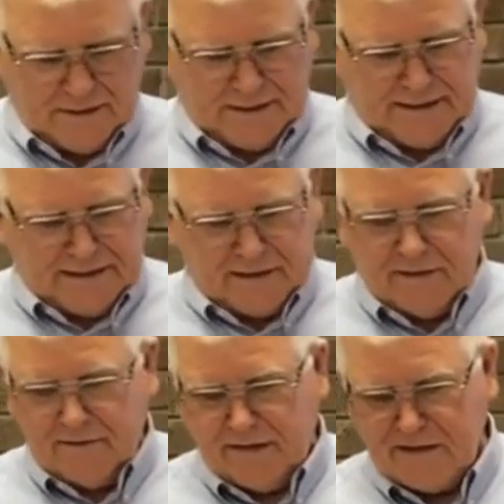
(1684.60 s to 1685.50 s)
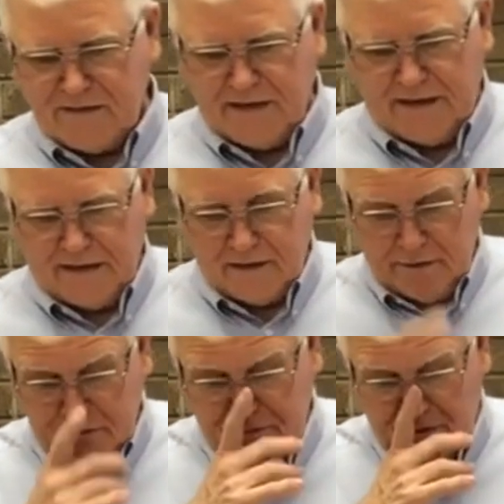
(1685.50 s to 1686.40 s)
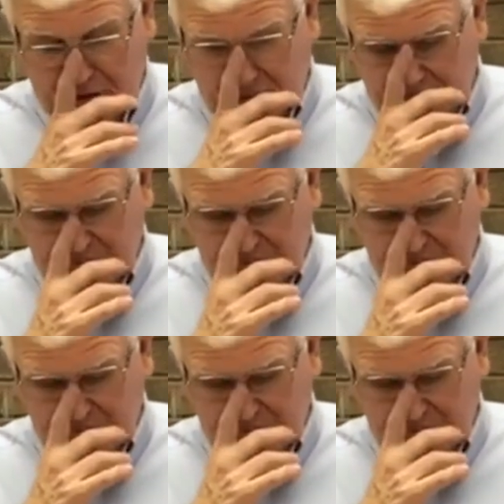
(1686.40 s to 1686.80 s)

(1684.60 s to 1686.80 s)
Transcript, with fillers: And they sang a new song.